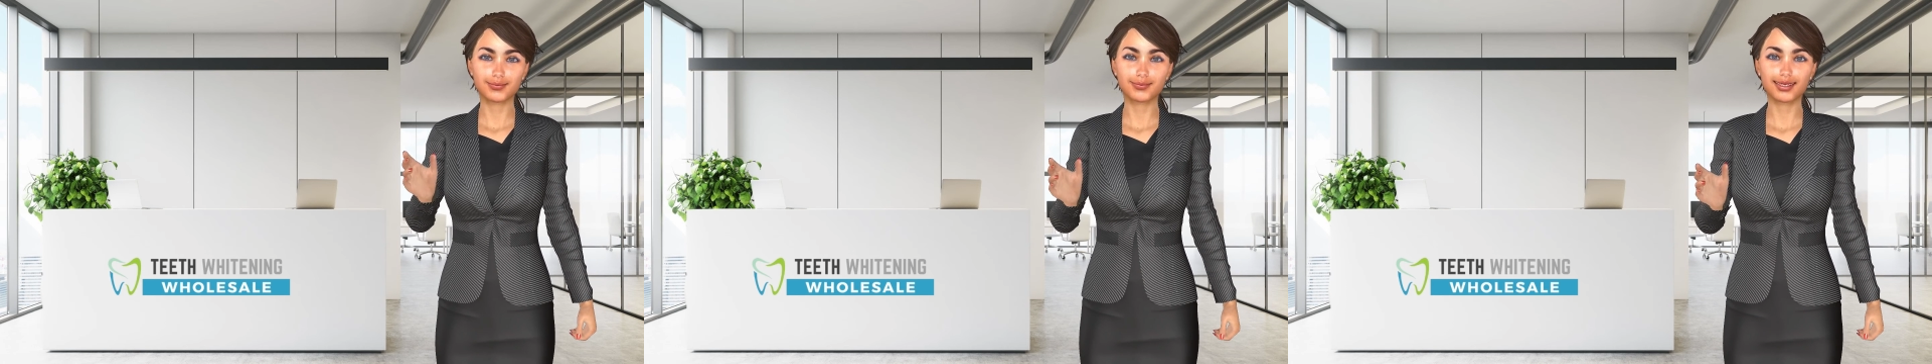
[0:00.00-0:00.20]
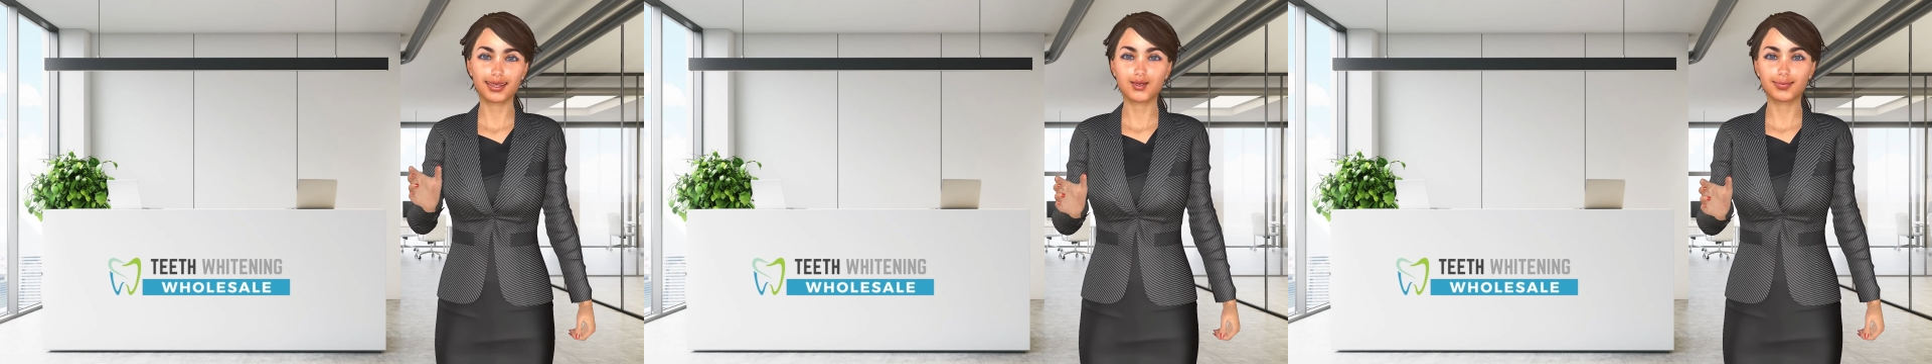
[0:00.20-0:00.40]

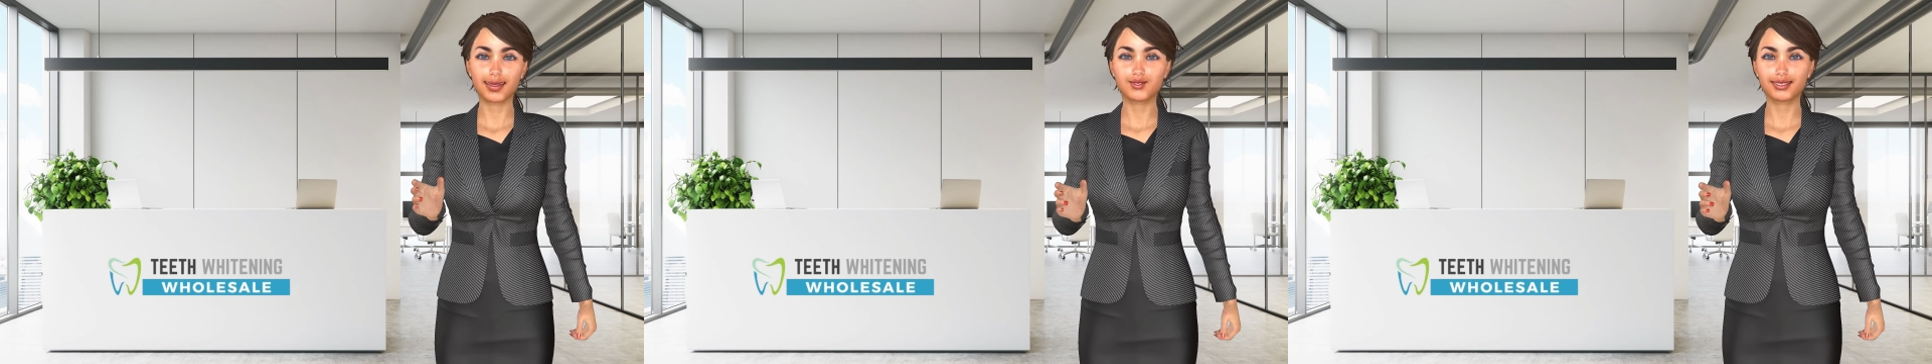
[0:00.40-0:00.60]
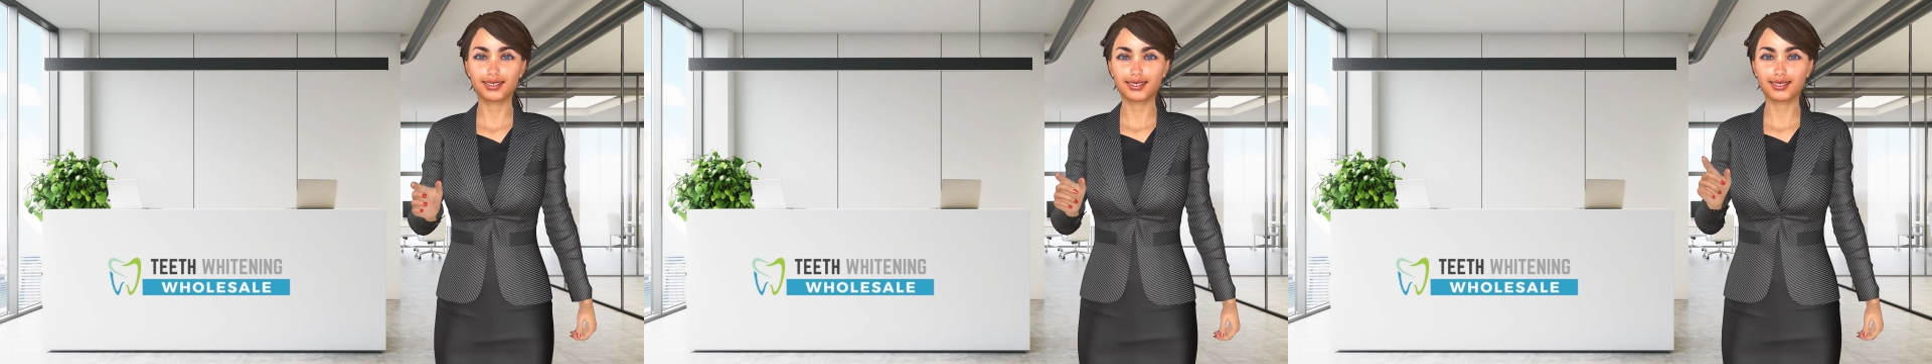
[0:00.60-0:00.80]
You will
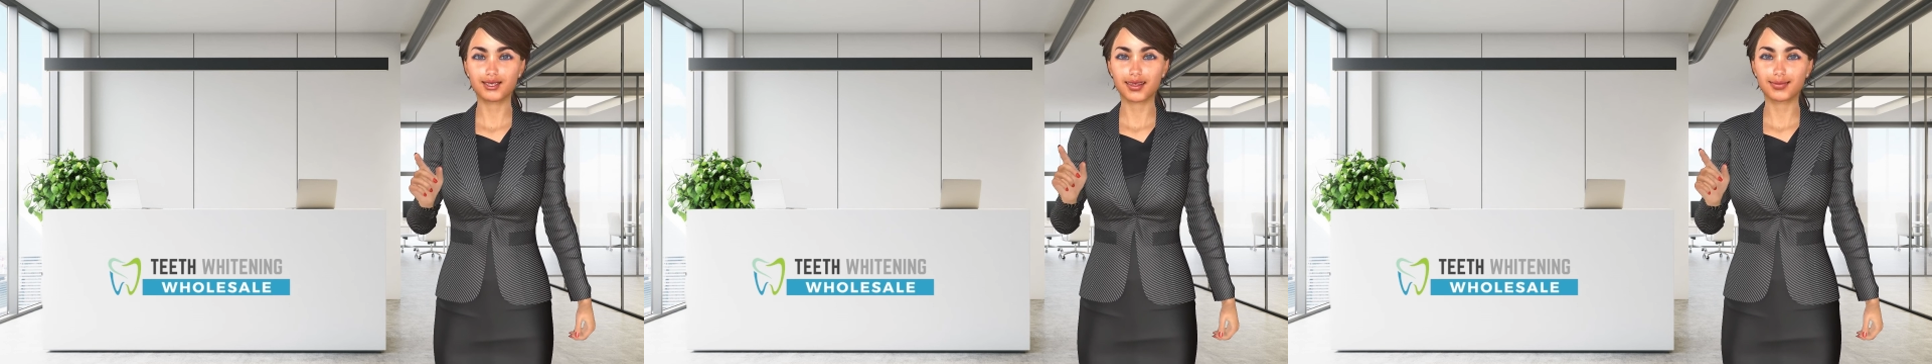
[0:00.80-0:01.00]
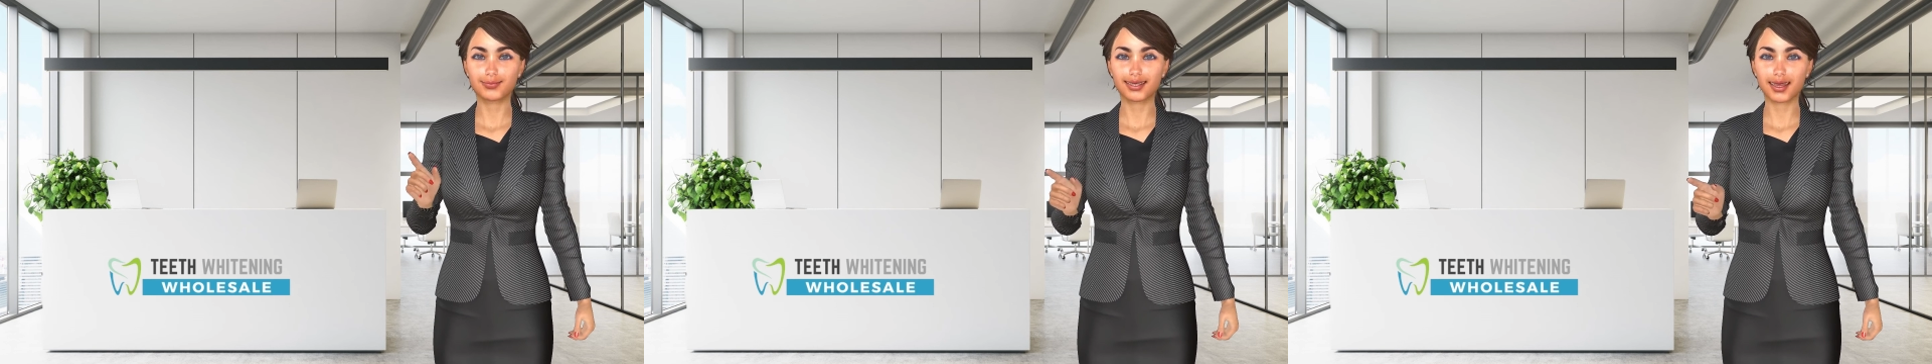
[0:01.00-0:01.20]
be
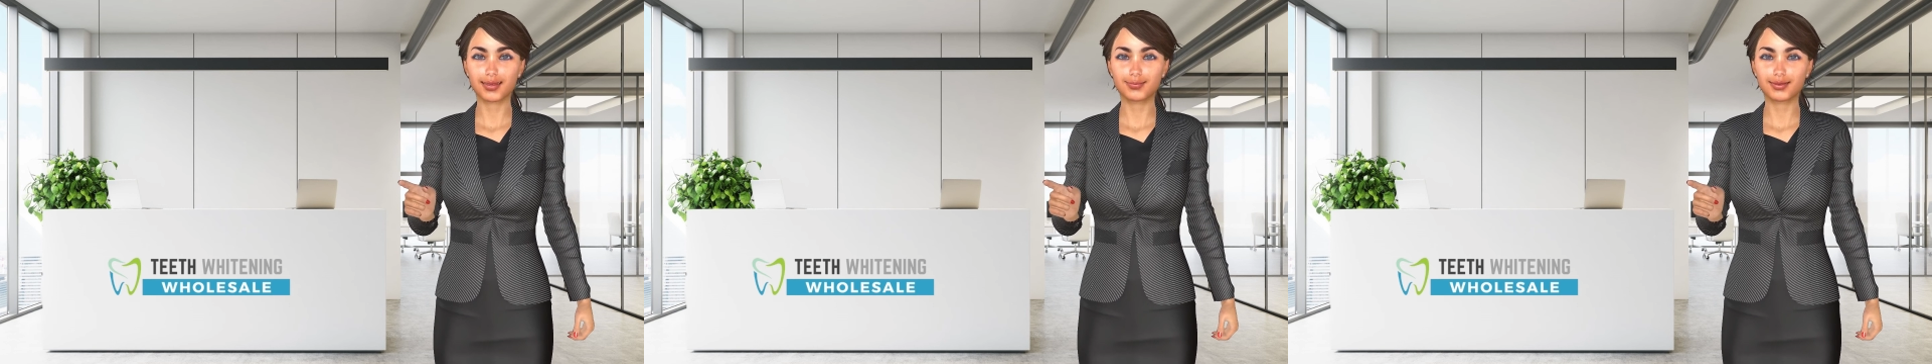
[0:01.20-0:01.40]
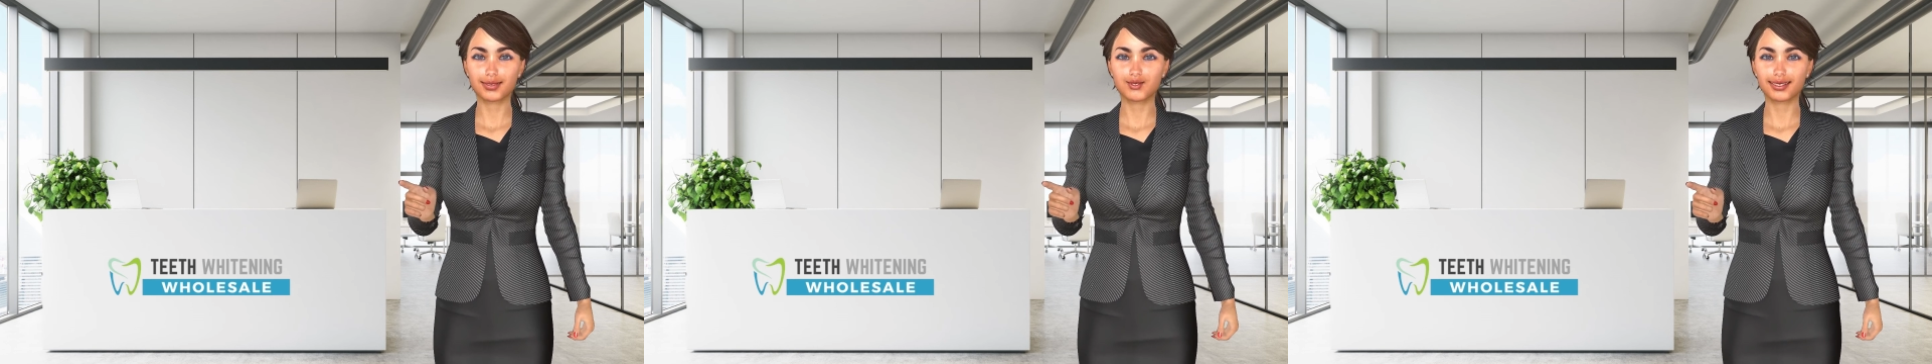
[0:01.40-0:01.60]
amazed at how
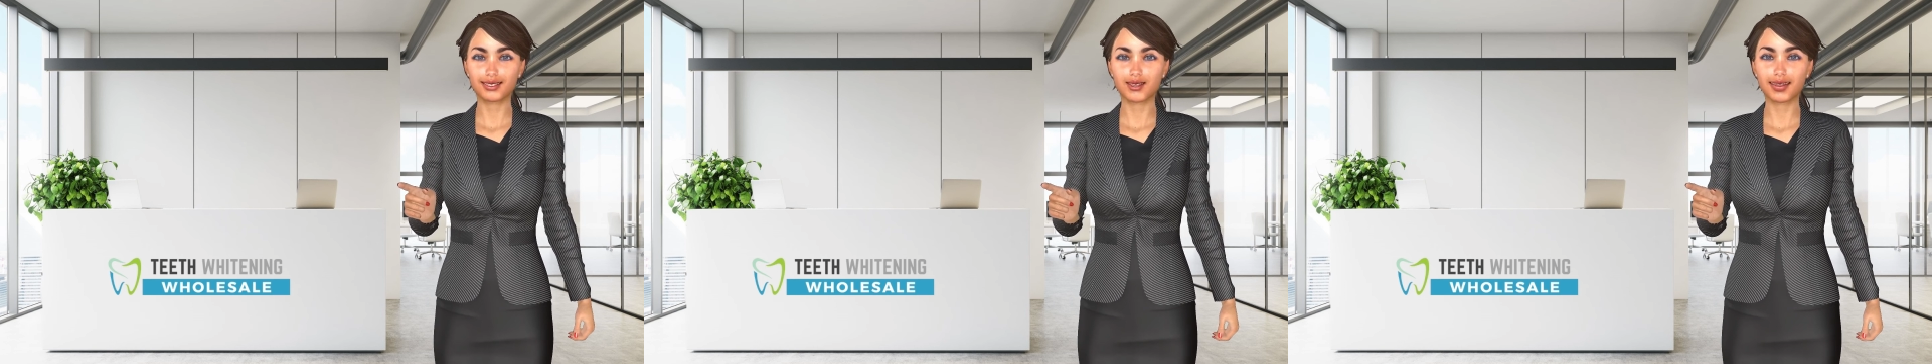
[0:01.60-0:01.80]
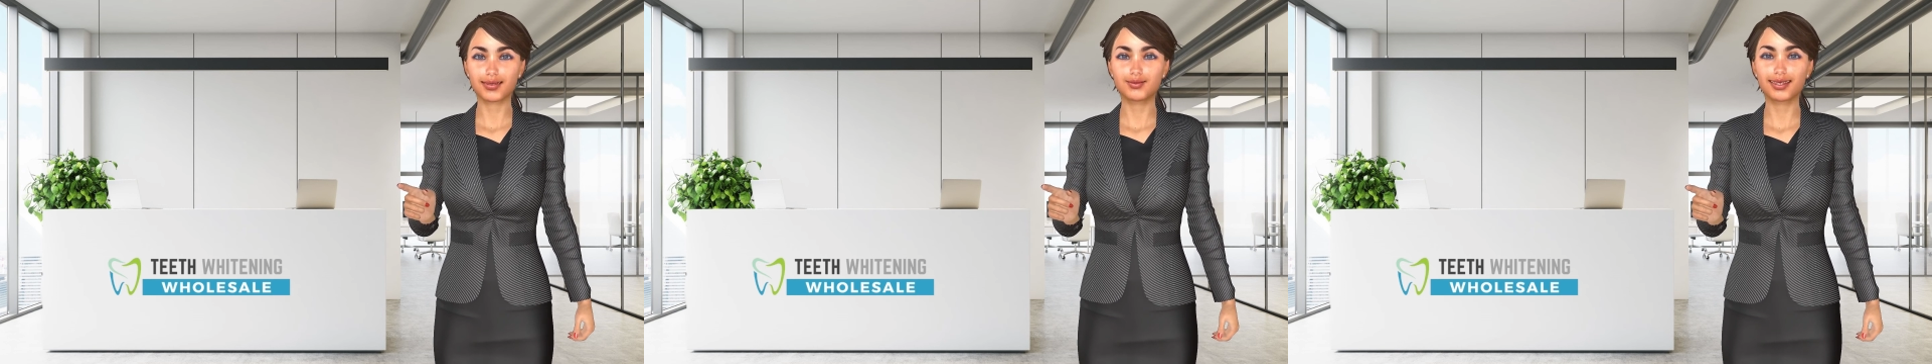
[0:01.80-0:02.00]
easy it is